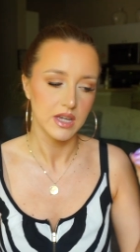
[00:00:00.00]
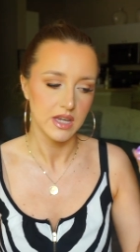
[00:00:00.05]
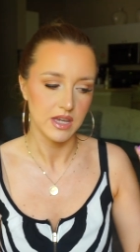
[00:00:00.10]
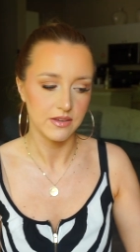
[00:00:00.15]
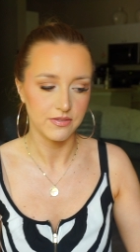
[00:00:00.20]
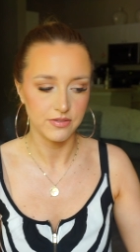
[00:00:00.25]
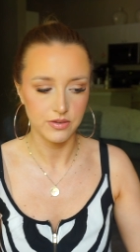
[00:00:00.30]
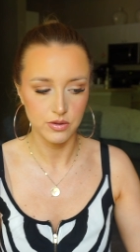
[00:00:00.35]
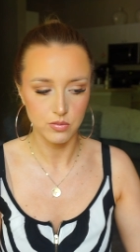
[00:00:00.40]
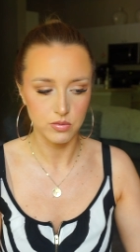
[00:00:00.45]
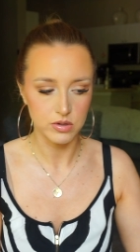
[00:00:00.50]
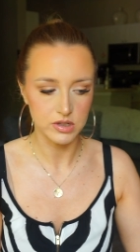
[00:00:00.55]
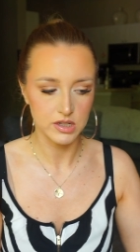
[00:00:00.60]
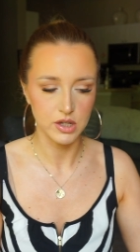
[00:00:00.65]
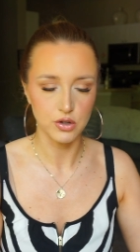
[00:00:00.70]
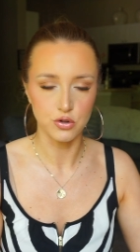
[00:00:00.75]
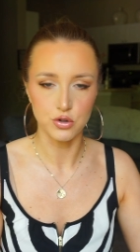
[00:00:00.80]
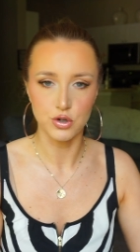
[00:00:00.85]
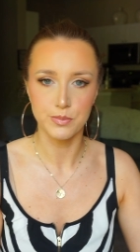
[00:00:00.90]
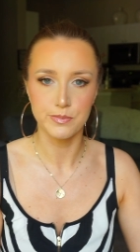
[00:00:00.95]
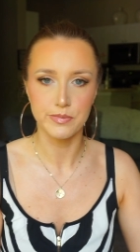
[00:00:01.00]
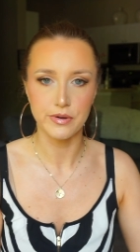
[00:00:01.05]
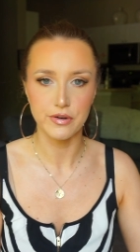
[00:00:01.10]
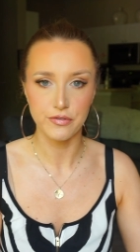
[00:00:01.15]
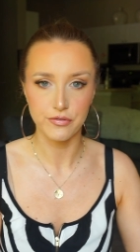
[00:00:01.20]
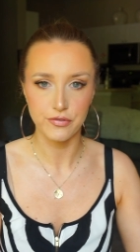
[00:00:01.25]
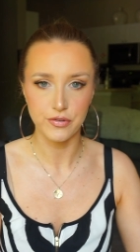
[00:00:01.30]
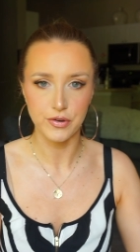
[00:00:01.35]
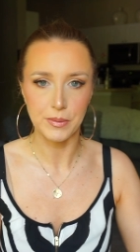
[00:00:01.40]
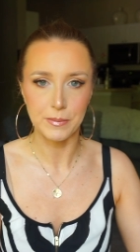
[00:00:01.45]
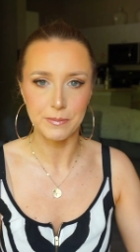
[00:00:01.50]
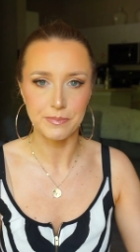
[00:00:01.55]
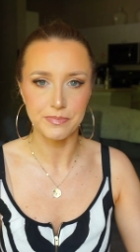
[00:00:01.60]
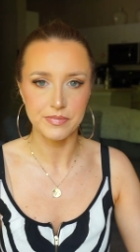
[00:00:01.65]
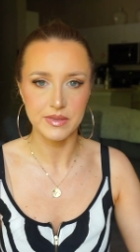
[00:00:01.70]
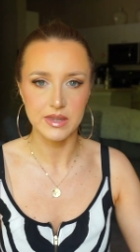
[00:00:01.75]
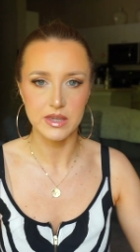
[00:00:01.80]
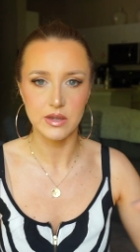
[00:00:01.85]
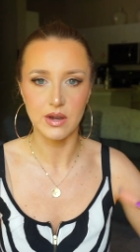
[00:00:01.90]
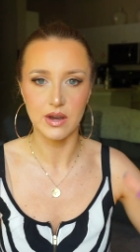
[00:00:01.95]
if you want the Eau de
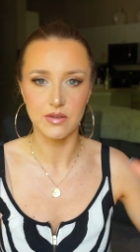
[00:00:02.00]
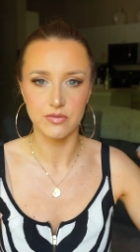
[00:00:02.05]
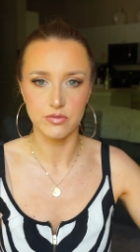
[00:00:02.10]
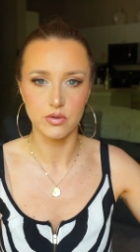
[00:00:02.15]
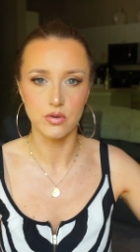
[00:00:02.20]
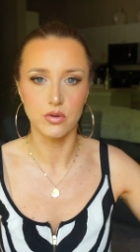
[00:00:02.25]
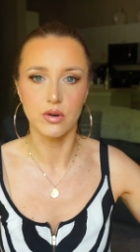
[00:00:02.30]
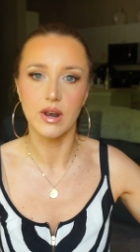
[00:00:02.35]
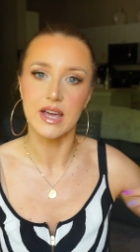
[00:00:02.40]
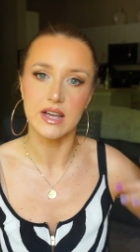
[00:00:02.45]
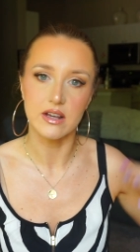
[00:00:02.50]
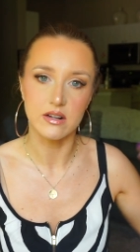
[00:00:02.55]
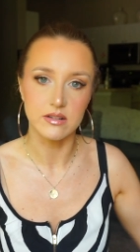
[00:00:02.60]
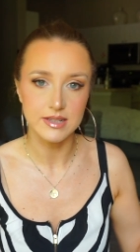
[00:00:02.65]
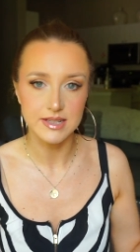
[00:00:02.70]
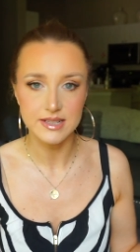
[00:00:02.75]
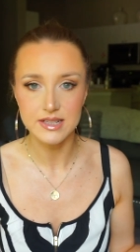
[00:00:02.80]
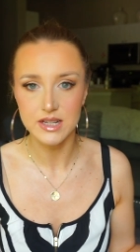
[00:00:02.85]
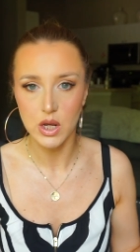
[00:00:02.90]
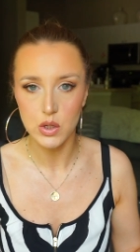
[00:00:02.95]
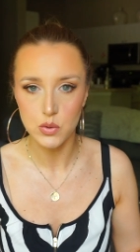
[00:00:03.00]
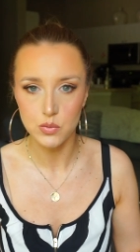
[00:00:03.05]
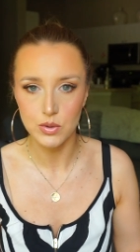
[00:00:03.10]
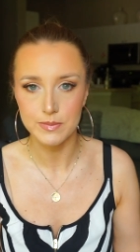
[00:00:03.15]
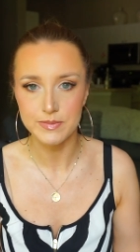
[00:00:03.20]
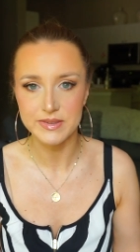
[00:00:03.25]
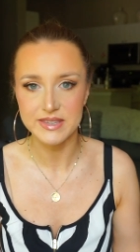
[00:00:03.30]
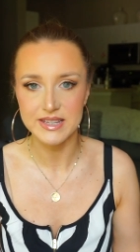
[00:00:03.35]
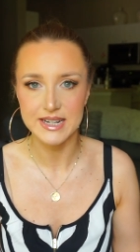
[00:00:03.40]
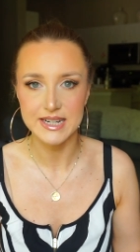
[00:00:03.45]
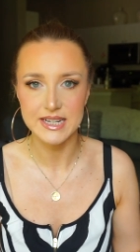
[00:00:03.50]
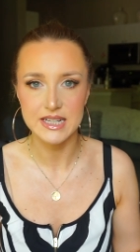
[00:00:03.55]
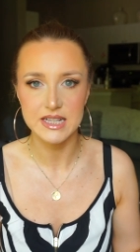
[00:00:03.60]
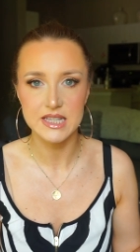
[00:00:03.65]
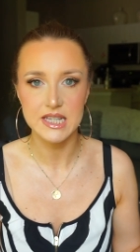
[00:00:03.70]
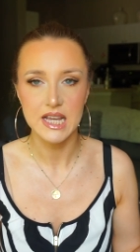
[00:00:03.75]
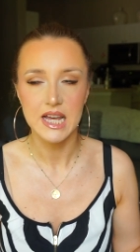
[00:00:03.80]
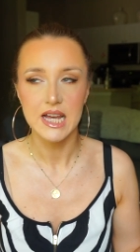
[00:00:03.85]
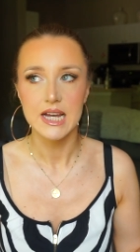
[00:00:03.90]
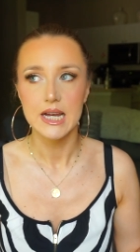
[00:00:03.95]
Parfum, you have to go like on discount
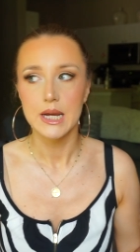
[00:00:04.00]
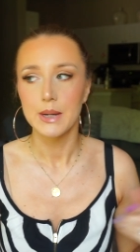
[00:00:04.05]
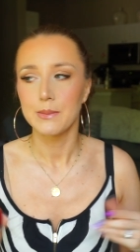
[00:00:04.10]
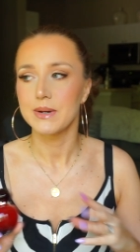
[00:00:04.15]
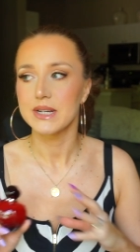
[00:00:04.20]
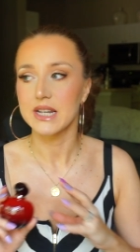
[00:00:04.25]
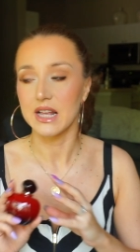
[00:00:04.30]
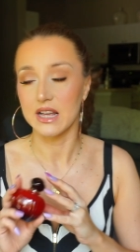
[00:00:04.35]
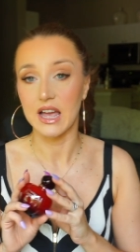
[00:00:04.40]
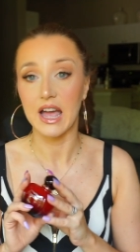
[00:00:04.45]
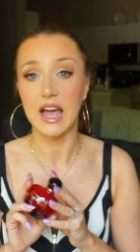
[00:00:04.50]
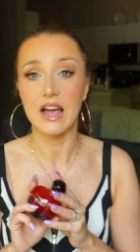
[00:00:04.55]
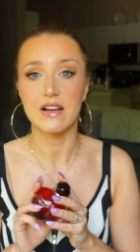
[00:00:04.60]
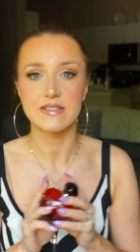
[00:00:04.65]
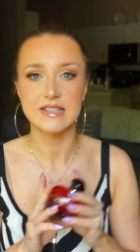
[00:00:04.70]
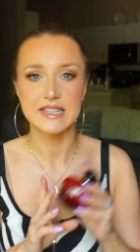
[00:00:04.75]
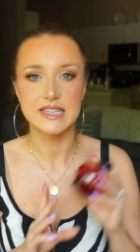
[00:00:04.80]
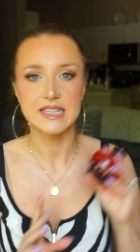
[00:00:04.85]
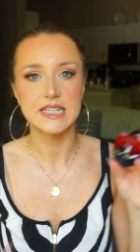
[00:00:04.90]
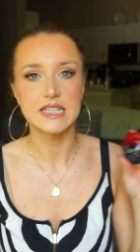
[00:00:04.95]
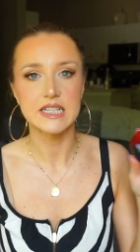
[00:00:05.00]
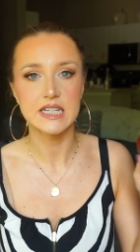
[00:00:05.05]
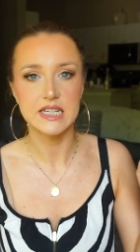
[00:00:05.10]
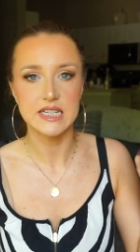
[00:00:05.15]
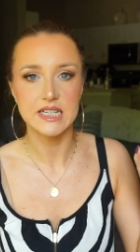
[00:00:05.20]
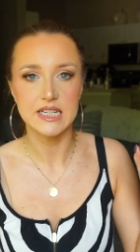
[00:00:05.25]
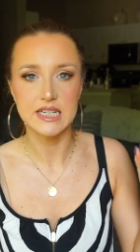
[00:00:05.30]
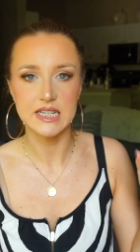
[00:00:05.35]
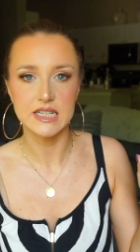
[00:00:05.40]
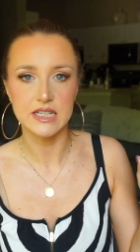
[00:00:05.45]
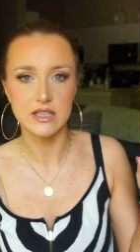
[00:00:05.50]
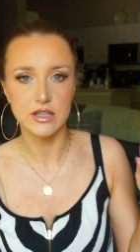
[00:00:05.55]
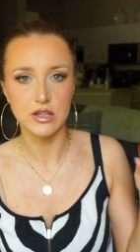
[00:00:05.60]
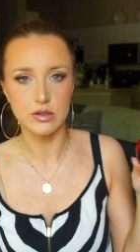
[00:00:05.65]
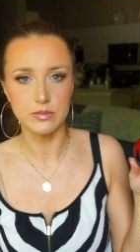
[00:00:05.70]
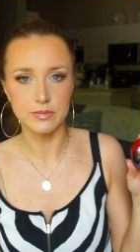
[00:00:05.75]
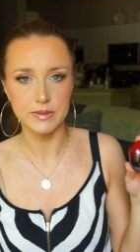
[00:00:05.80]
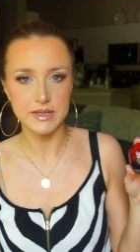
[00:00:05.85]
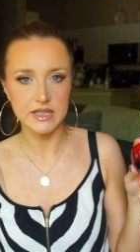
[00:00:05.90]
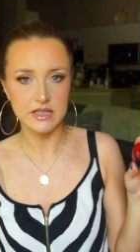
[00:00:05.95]
websites. But I have seen it in
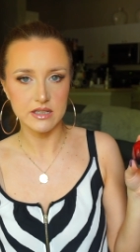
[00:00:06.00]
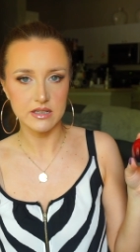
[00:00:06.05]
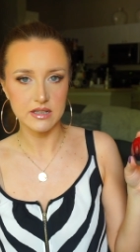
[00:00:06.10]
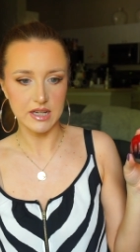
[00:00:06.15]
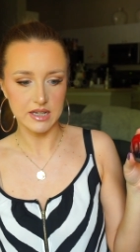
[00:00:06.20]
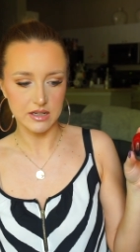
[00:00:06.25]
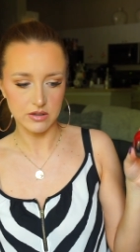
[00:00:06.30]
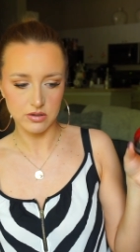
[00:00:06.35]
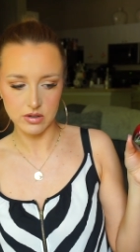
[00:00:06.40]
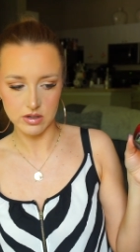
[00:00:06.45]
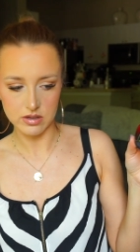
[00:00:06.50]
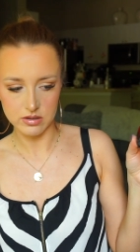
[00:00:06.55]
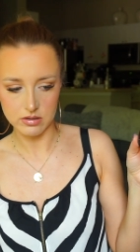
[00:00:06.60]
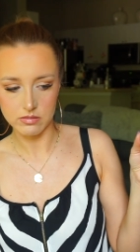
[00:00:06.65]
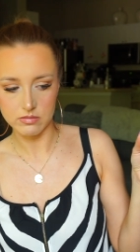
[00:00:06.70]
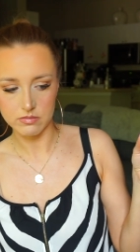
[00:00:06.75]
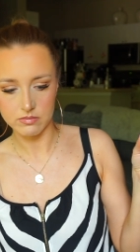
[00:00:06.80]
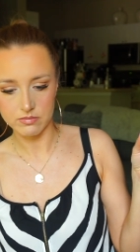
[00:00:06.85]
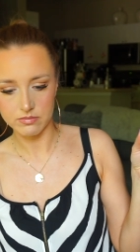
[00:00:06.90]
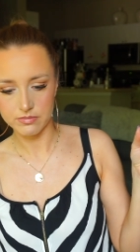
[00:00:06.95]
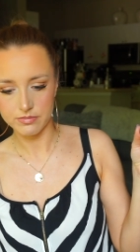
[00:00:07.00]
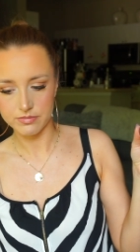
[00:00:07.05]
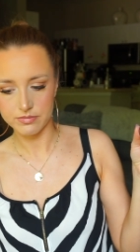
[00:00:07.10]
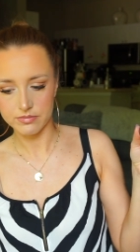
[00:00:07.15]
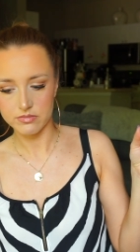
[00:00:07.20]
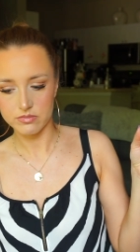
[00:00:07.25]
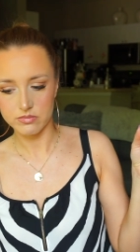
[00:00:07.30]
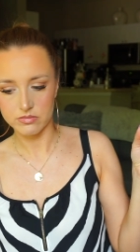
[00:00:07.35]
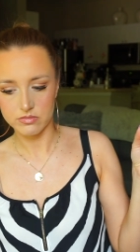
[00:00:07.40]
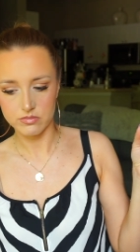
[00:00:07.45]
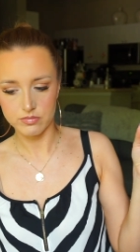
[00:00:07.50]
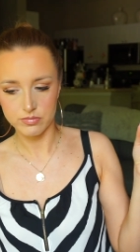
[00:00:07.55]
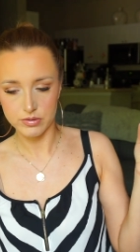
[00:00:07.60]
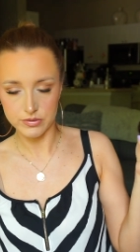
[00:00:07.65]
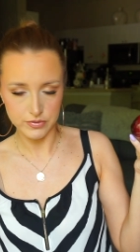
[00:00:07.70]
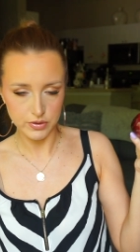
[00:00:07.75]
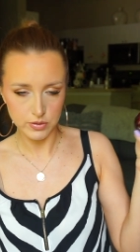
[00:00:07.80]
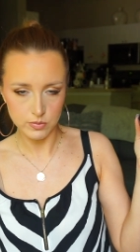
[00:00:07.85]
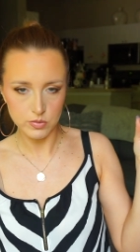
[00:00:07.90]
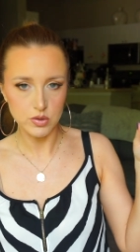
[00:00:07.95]
European like um,
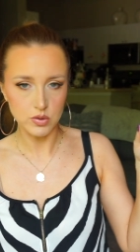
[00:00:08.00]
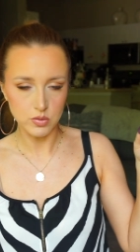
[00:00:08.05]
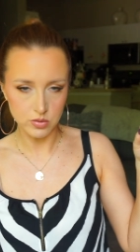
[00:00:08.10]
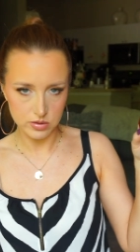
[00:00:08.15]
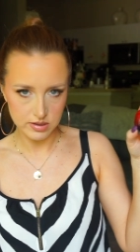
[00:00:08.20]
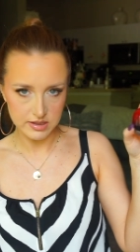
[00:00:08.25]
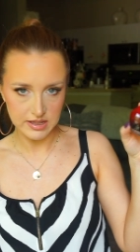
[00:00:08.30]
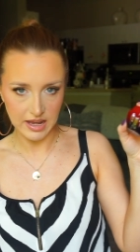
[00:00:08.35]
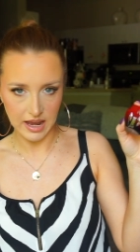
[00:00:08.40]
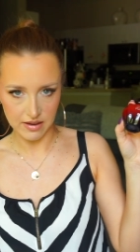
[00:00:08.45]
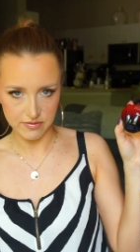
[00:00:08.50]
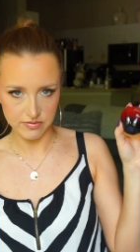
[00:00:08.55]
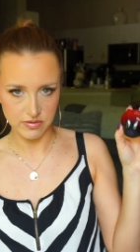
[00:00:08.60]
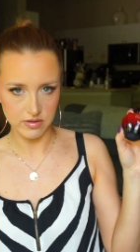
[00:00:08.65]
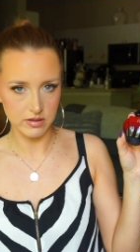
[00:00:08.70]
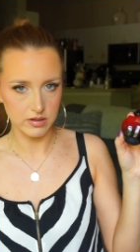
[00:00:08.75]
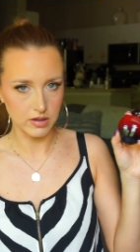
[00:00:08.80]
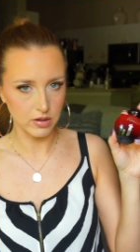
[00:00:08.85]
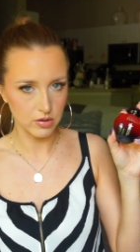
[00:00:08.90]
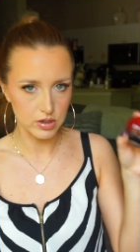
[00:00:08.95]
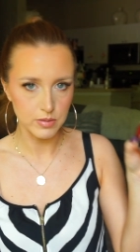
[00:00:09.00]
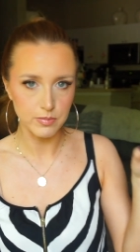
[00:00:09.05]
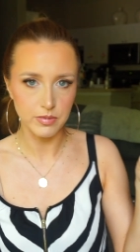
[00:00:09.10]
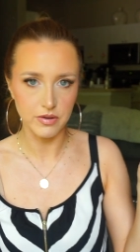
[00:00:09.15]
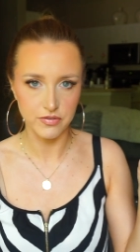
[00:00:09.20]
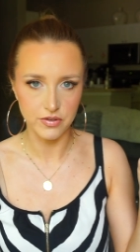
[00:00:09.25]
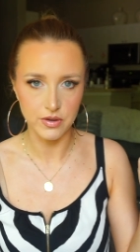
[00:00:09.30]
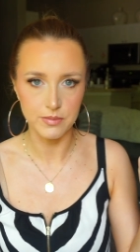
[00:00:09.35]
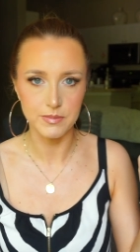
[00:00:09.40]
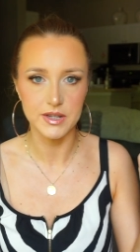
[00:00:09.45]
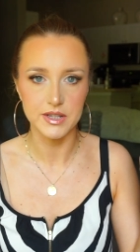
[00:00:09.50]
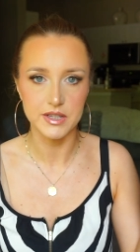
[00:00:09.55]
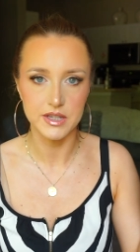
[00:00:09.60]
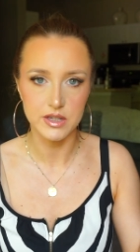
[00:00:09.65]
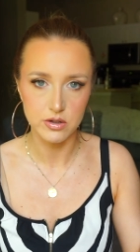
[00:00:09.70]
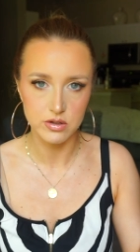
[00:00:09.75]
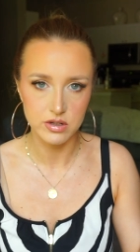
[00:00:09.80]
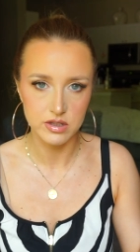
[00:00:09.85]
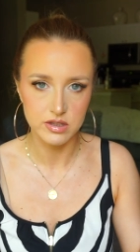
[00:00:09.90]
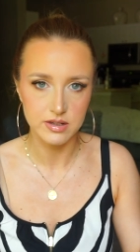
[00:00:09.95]
perfume stores. that have the, the Eau de Parfum and
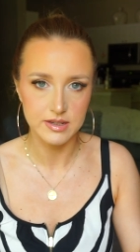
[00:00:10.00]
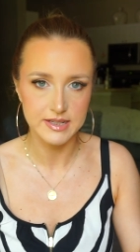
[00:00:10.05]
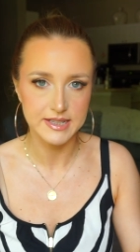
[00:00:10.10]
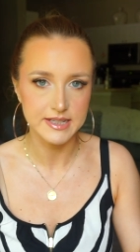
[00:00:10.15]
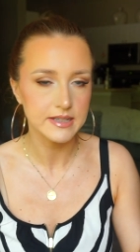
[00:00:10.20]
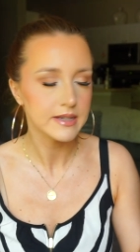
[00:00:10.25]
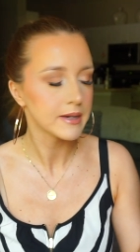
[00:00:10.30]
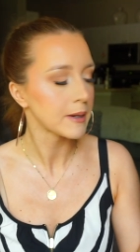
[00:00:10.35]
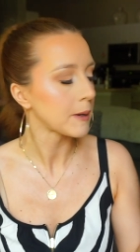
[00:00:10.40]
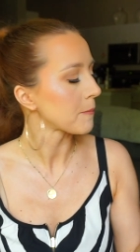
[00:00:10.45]
the Eau de Toilette.